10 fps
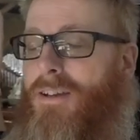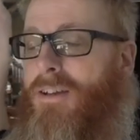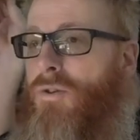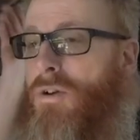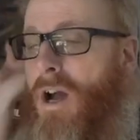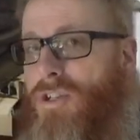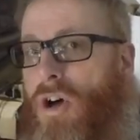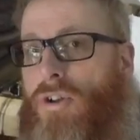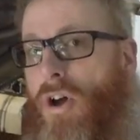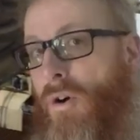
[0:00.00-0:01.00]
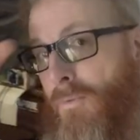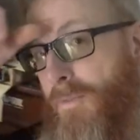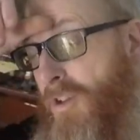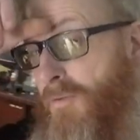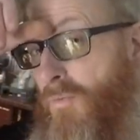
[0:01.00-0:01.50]
you guys all know
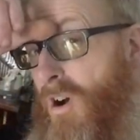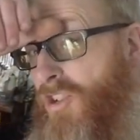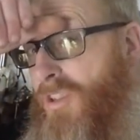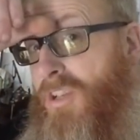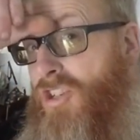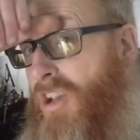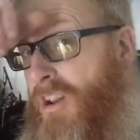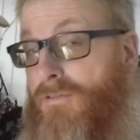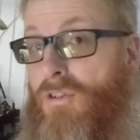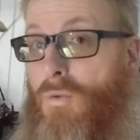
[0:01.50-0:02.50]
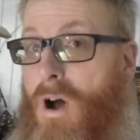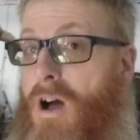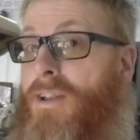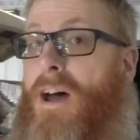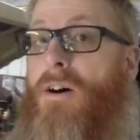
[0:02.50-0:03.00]
that you've been watching this channel for a
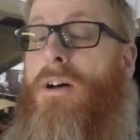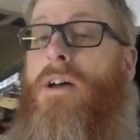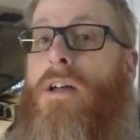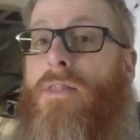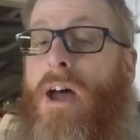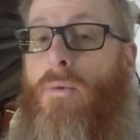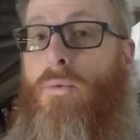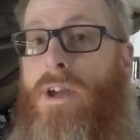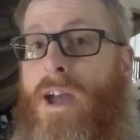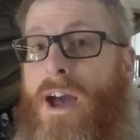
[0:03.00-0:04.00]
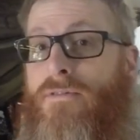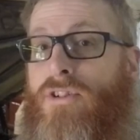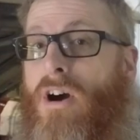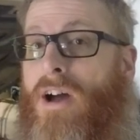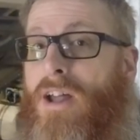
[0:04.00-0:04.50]
while now that we have
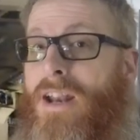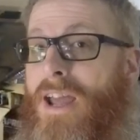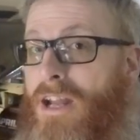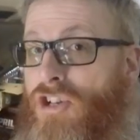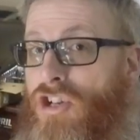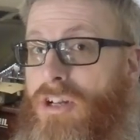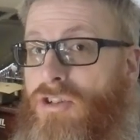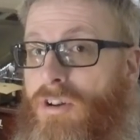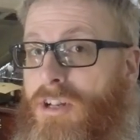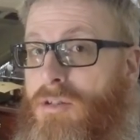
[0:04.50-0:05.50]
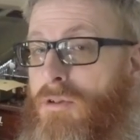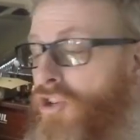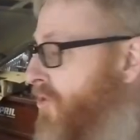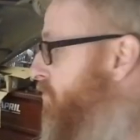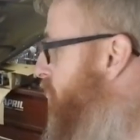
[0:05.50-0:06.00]
got an engine and
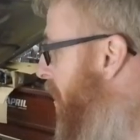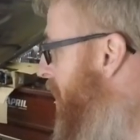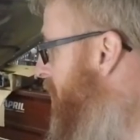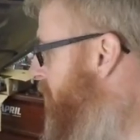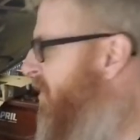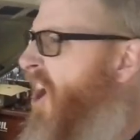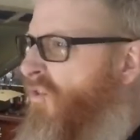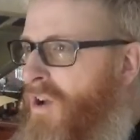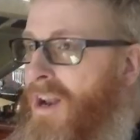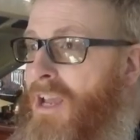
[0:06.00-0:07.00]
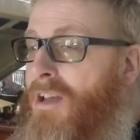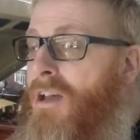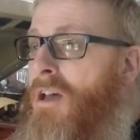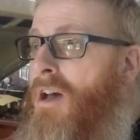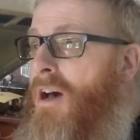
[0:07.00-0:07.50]
transmission ready, well not ready,
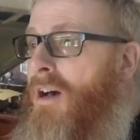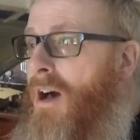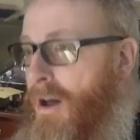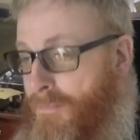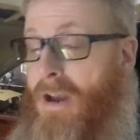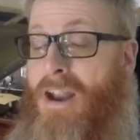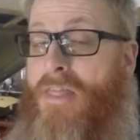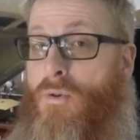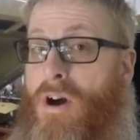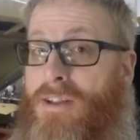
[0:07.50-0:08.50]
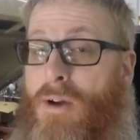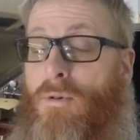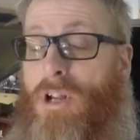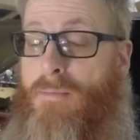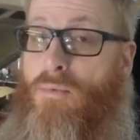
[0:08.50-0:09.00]
uh, uh but another one that
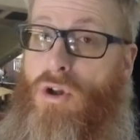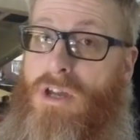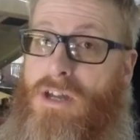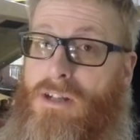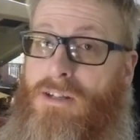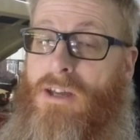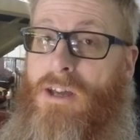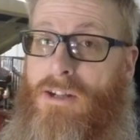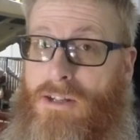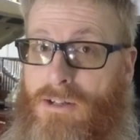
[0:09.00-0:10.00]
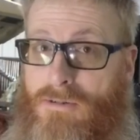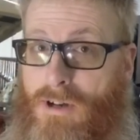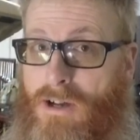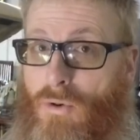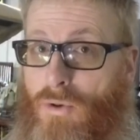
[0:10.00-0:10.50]
we're going to be putting in to
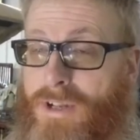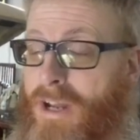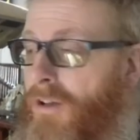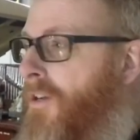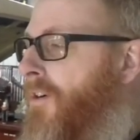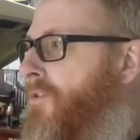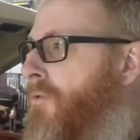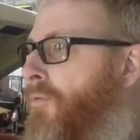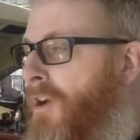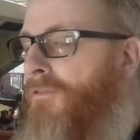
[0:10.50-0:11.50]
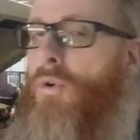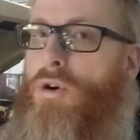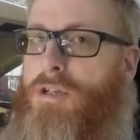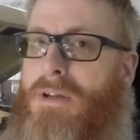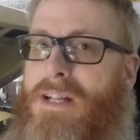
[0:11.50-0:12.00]
uh, old Dale here. So we're putting a
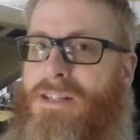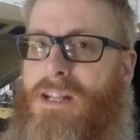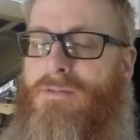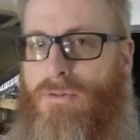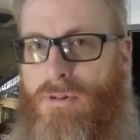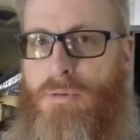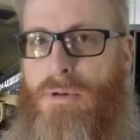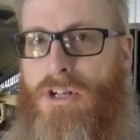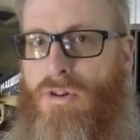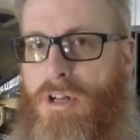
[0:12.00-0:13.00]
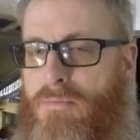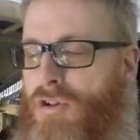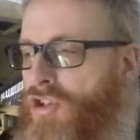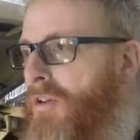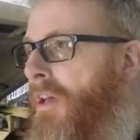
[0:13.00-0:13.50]
four speed instead of a three speed
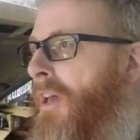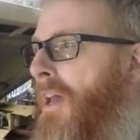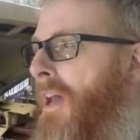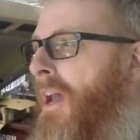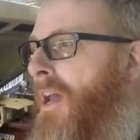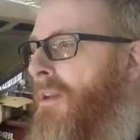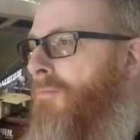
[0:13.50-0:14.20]
transmission and